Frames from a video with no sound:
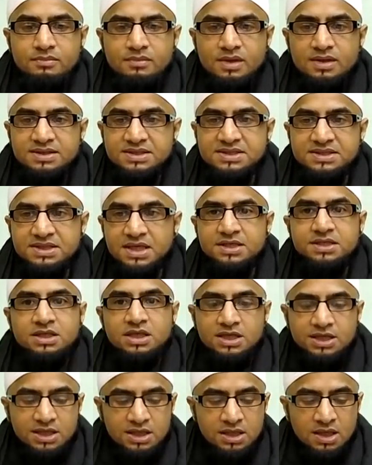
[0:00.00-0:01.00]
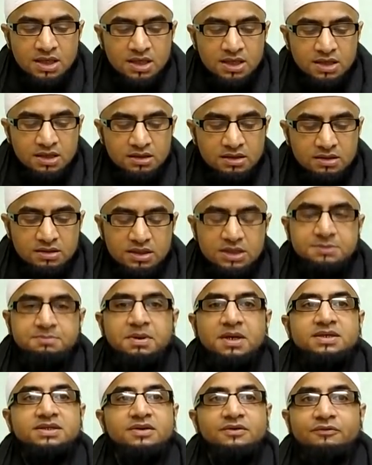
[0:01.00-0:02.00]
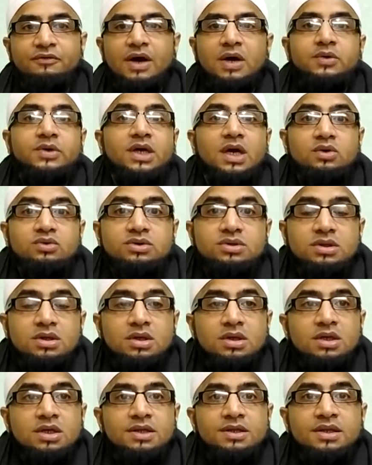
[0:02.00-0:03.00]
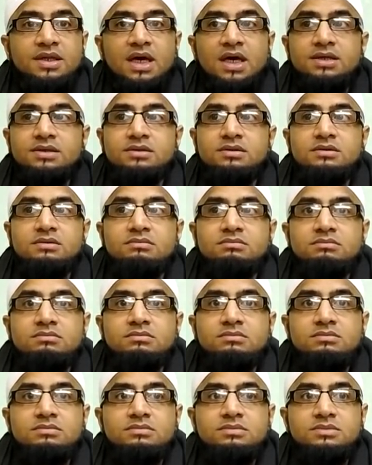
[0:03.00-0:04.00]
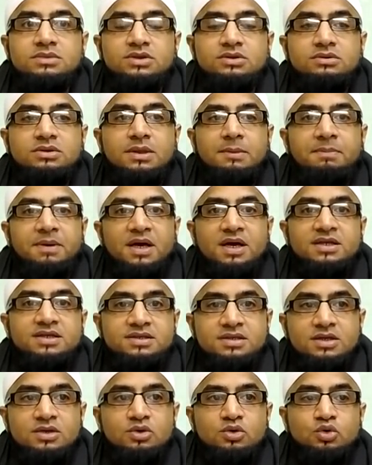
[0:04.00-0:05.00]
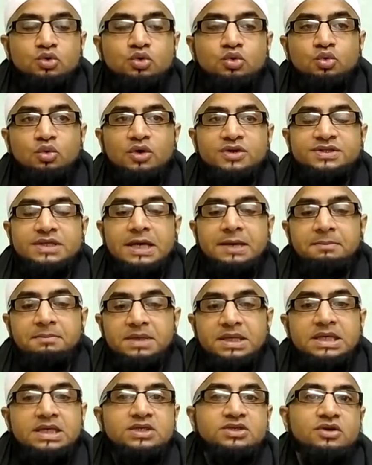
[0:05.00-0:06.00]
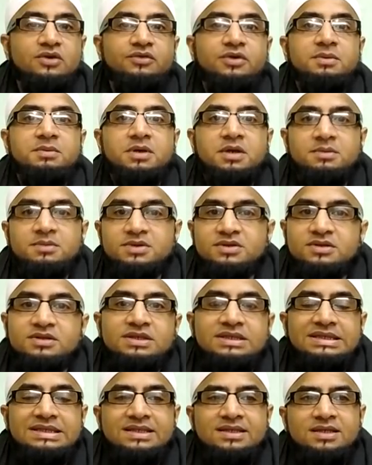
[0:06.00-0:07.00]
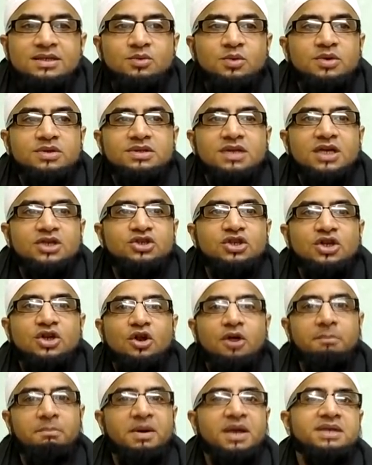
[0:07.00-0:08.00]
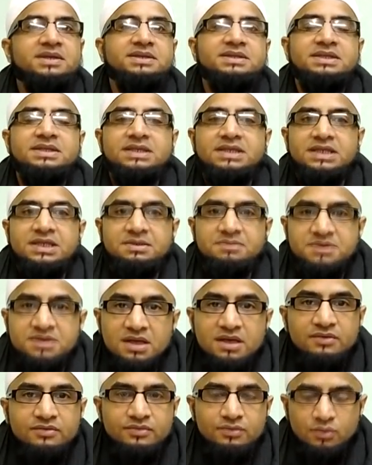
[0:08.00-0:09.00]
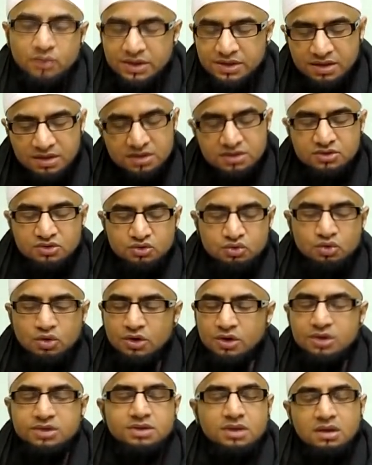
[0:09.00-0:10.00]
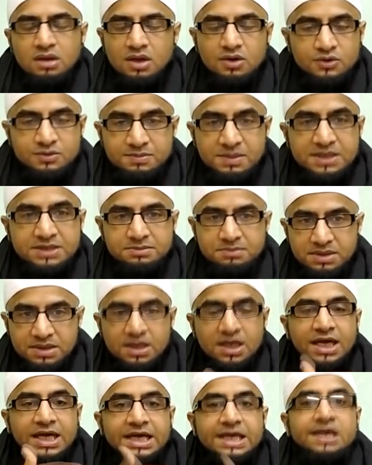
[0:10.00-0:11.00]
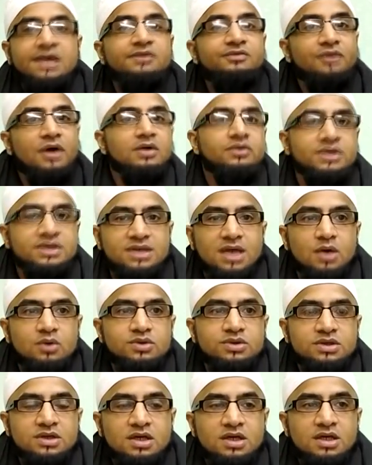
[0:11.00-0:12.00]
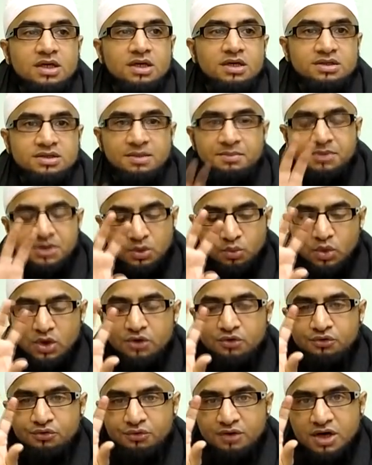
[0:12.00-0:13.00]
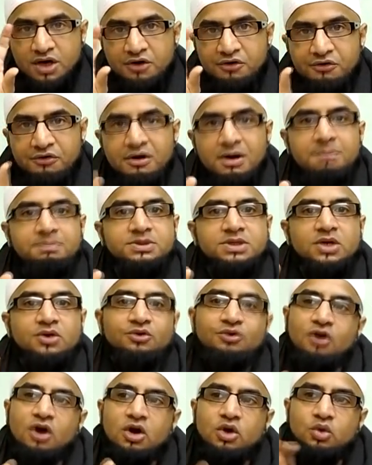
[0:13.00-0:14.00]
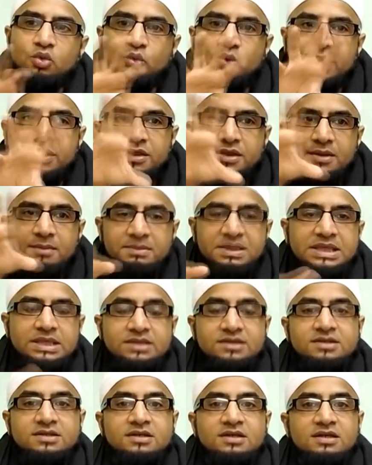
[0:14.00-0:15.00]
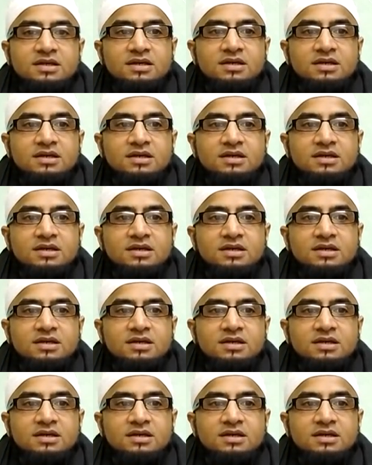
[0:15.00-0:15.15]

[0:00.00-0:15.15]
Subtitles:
Suddenly, this person found out that the person who was a means of him coming to the deen was actually not practicing deen himself. Whether it's true or not, Allah knows best. But he found this out. Something went corrupt and wrong with the means.